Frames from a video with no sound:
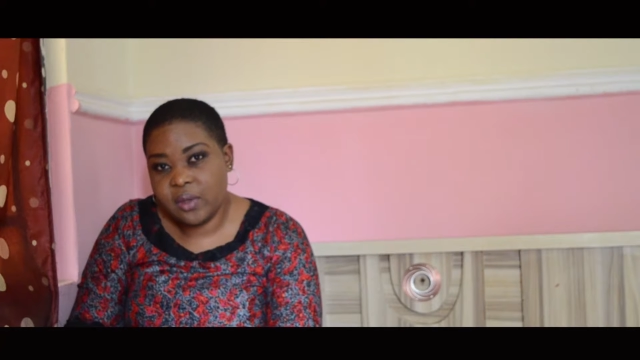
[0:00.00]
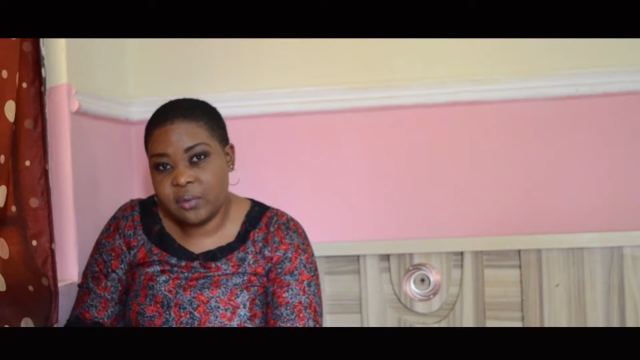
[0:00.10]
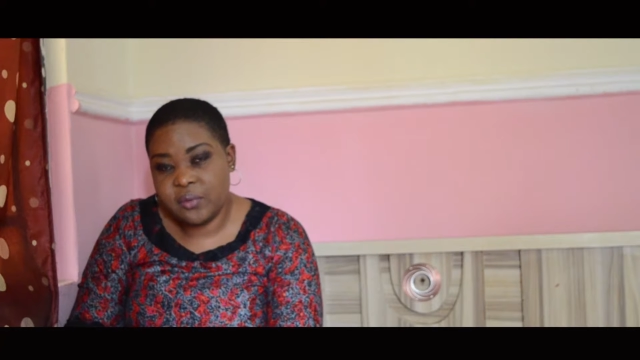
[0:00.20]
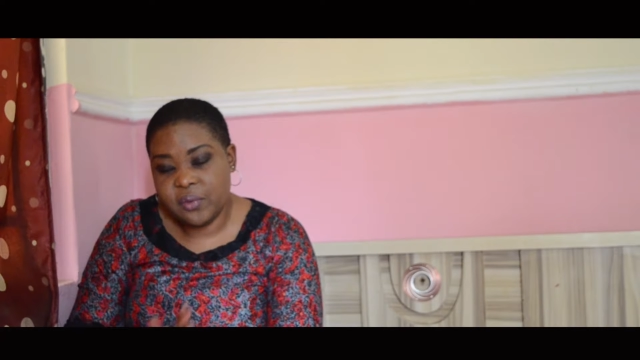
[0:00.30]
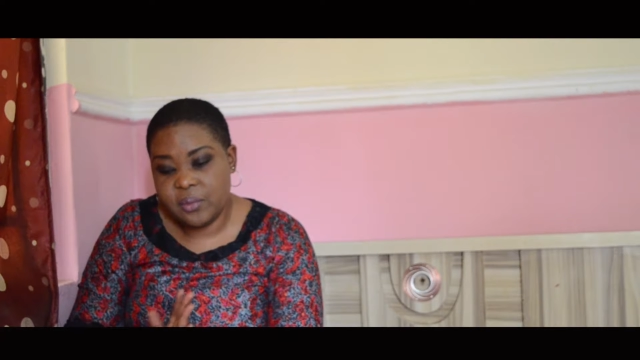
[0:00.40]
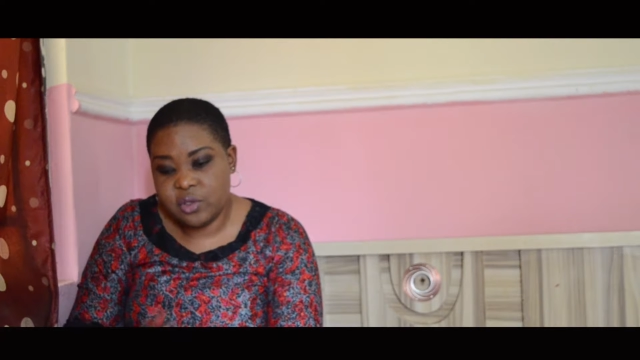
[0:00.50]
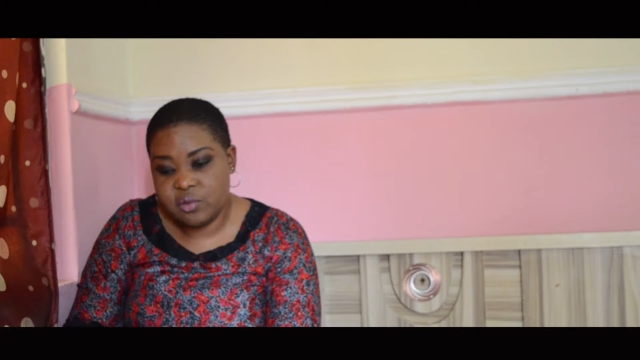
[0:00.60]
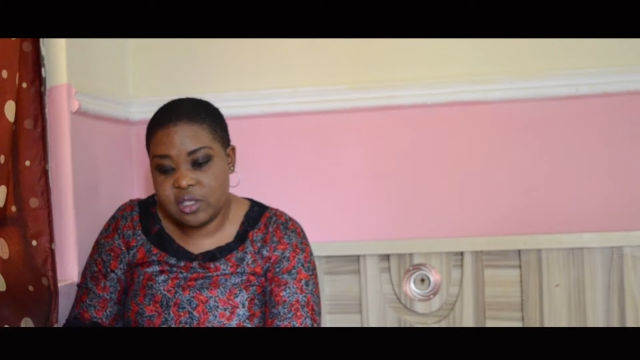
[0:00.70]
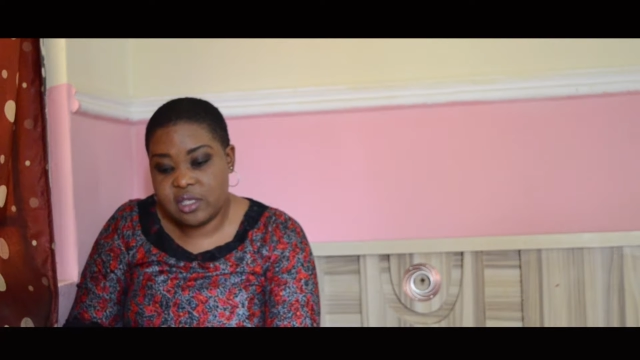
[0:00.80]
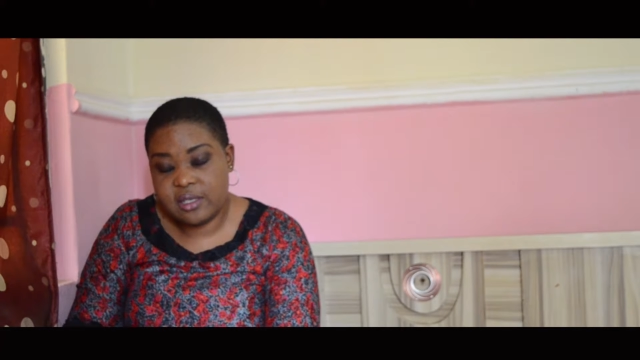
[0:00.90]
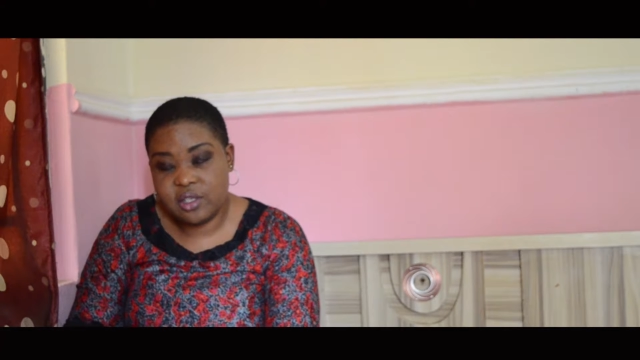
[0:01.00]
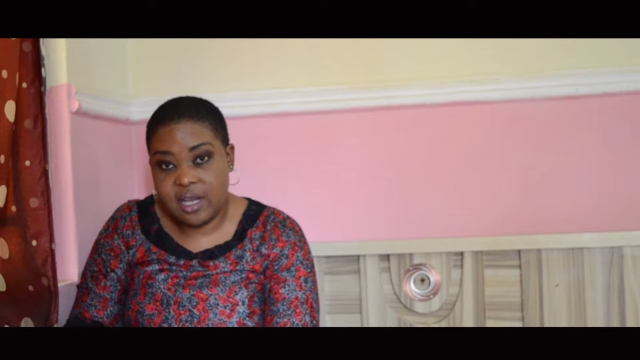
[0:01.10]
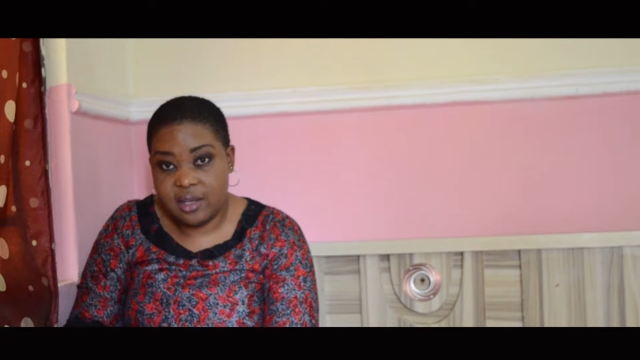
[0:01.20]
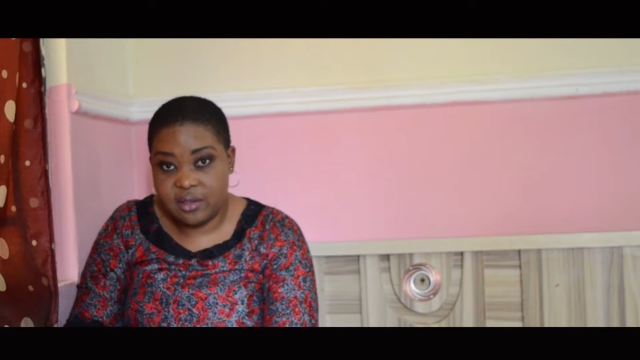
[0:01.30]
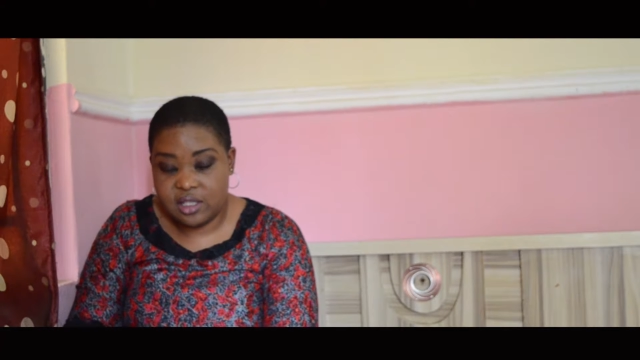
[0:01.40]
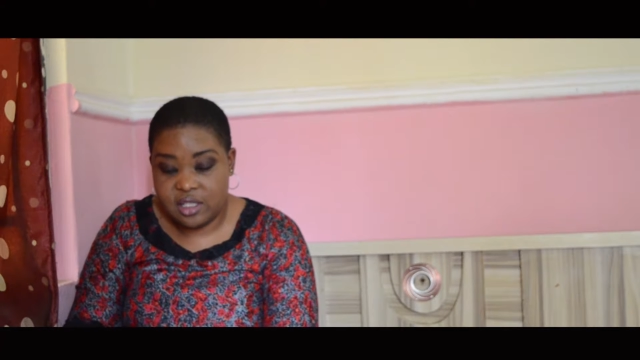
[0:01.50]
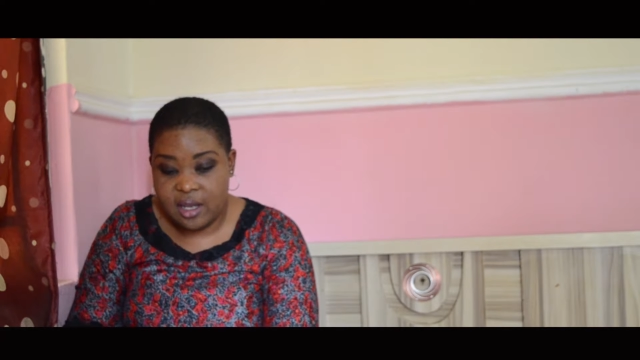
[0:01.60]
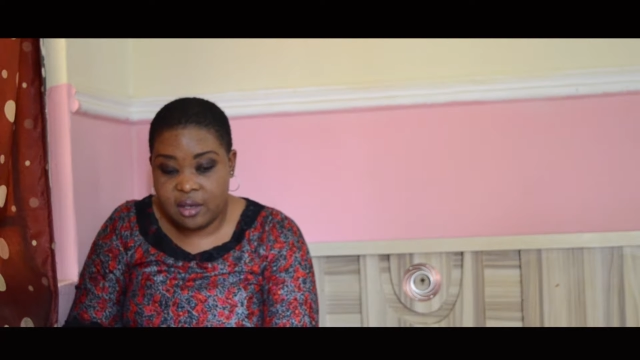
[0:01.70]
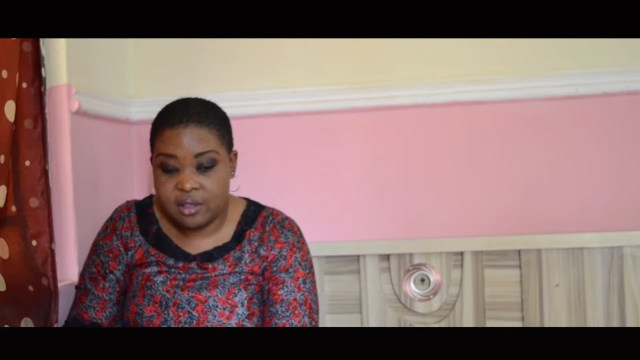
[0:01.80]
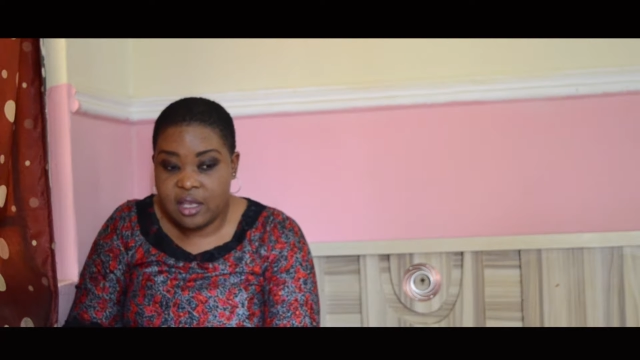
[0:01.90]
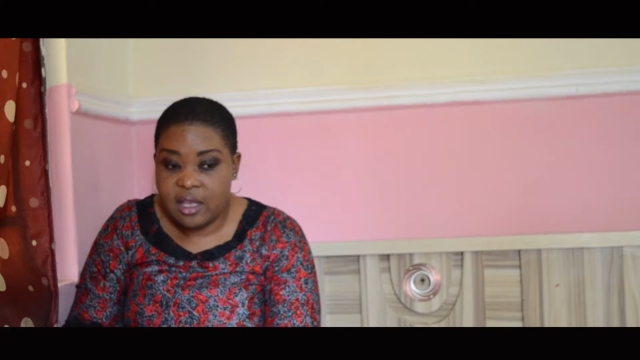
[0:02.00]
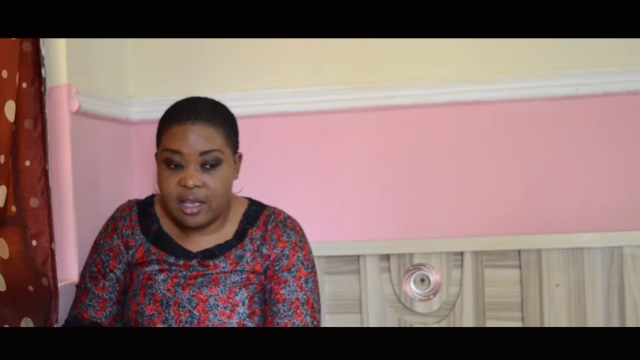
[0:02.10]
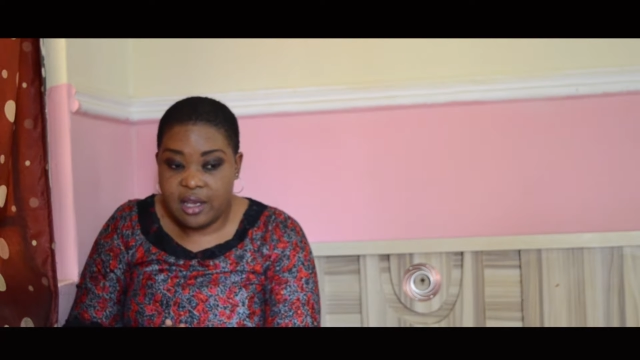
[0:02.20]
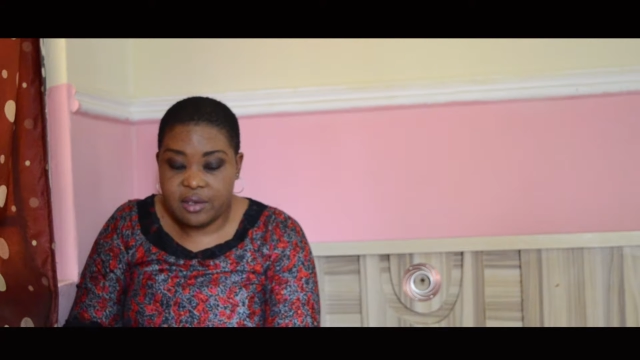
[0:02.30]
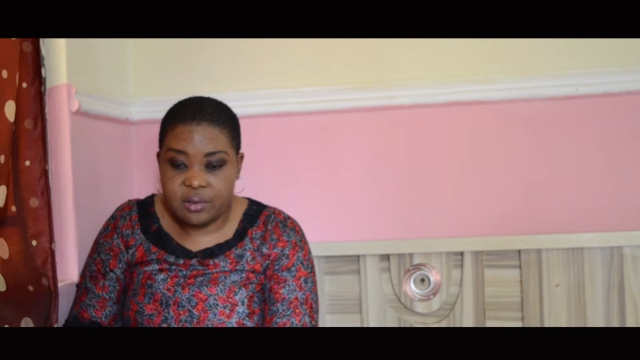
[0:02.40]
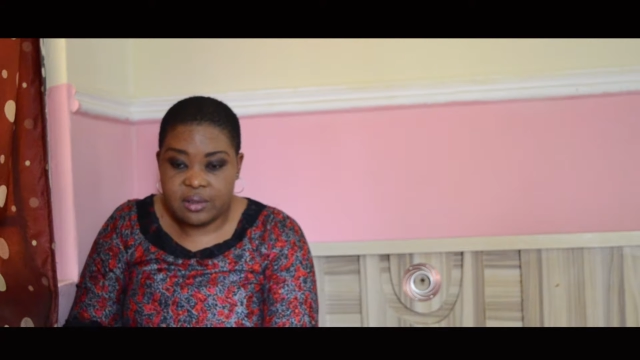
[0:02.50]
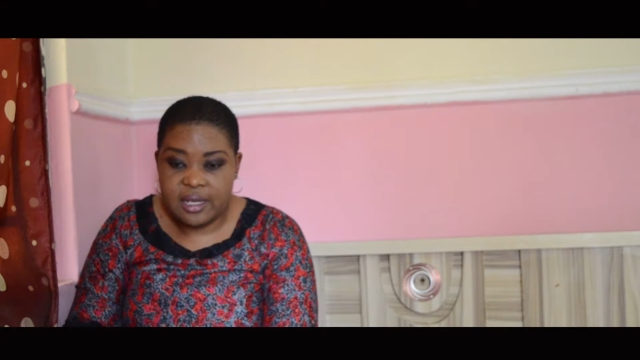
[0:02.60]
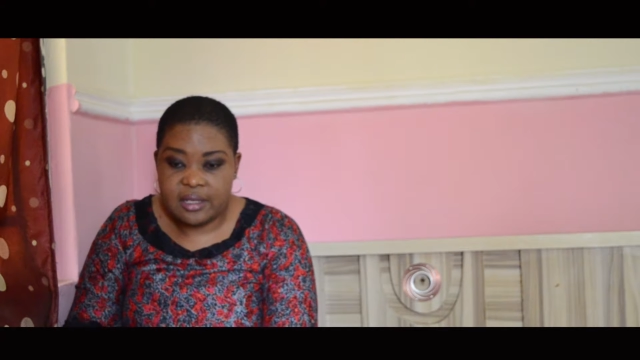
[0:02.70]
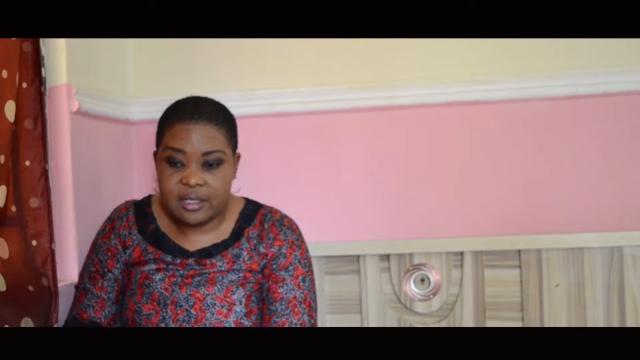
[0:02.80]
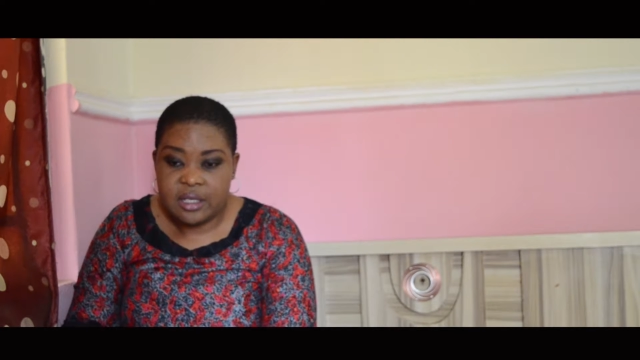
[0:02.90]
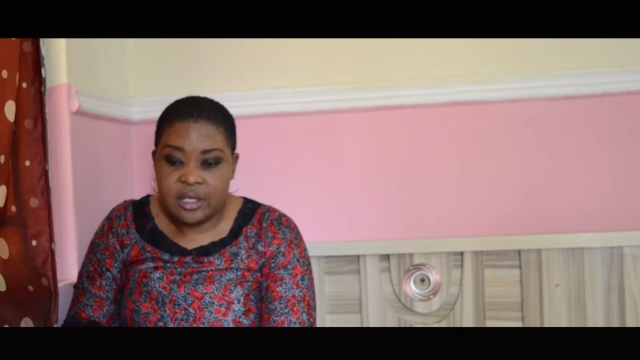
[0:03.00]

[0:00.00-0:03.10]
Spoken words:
you know, from the streets if she had the child and all that.